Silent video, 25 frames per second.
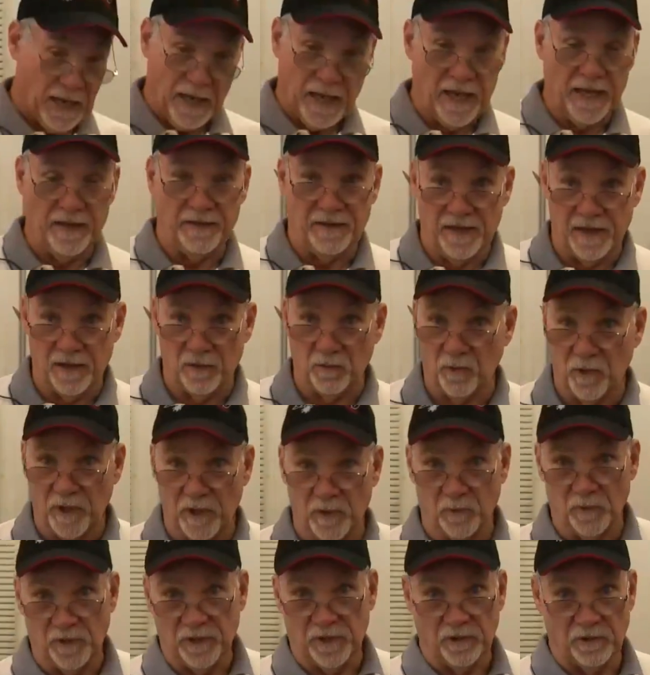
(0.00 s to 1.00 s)
And then we
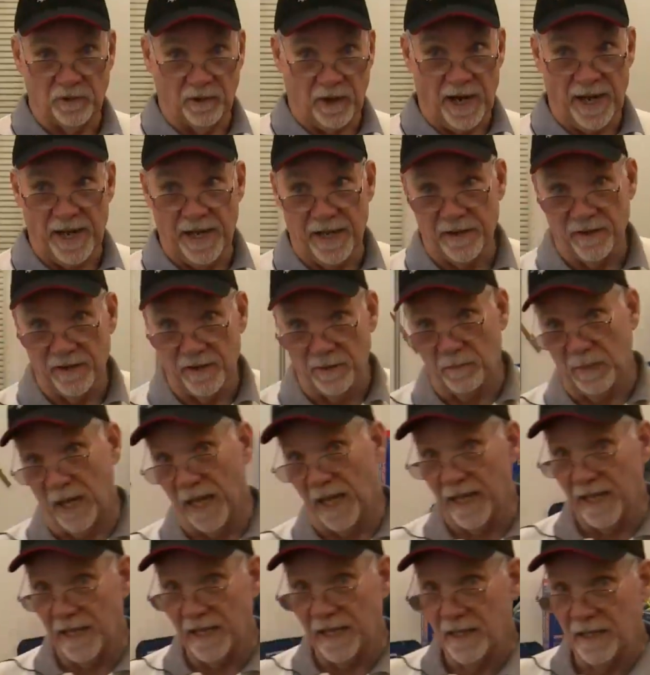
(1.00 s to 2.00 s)
would grind the
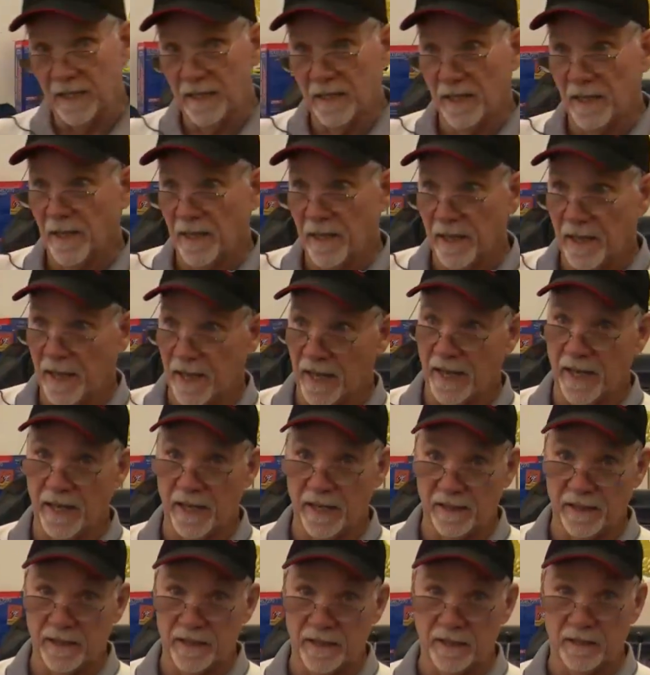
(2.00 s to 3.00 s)
blade
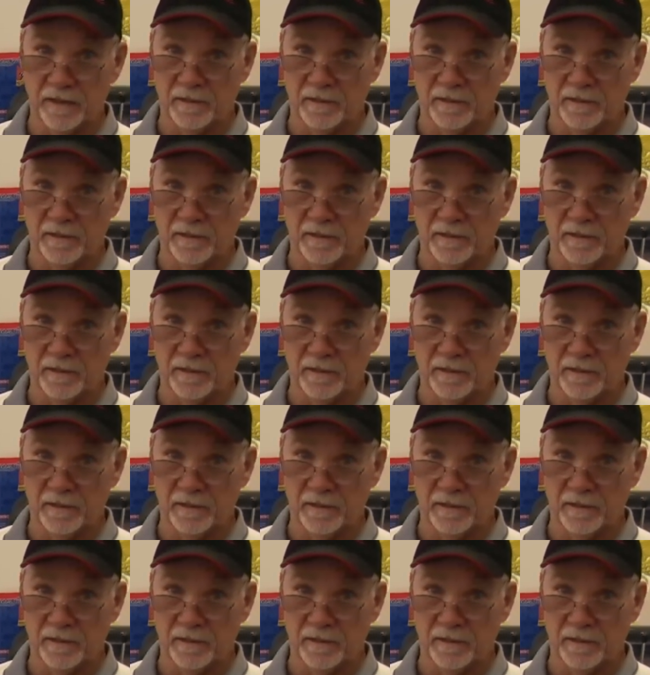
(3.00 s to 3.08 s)
and